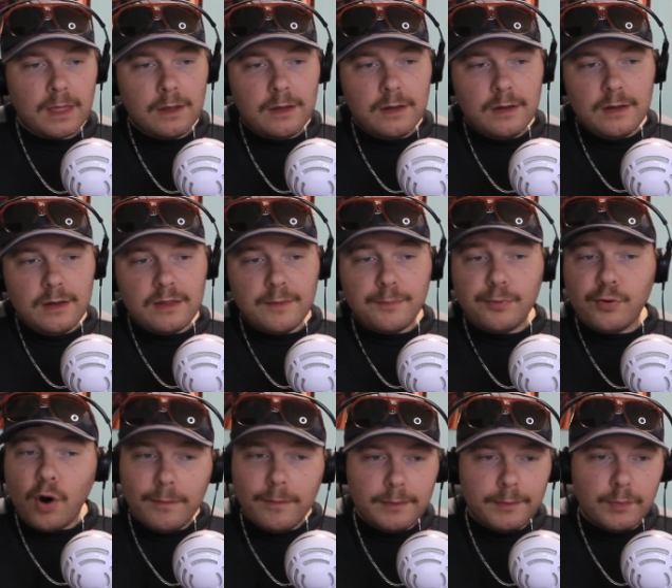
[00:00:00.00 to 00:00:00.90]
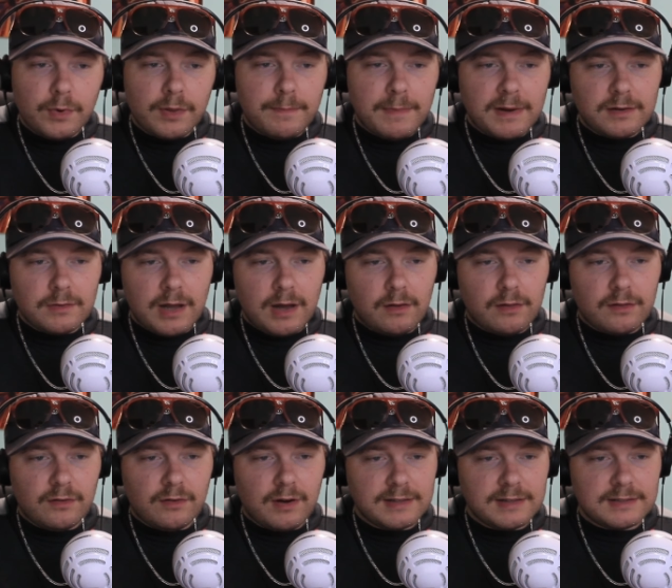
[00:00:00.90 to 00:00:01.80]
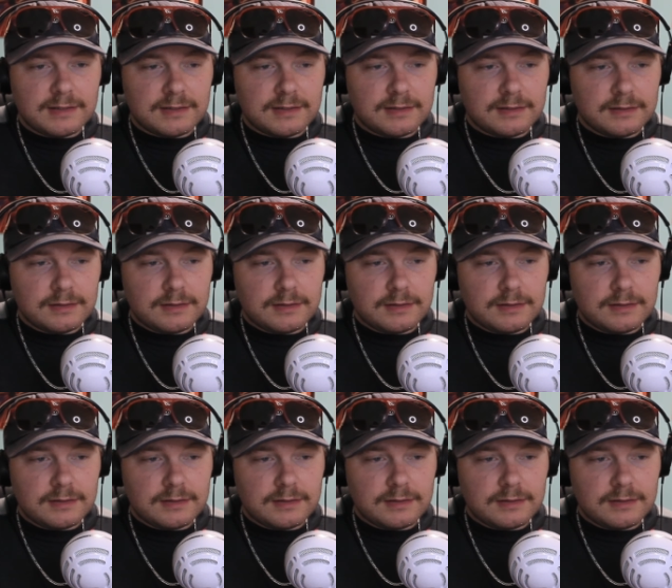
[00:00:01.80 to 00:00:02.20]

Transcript: The problem with mental health crises.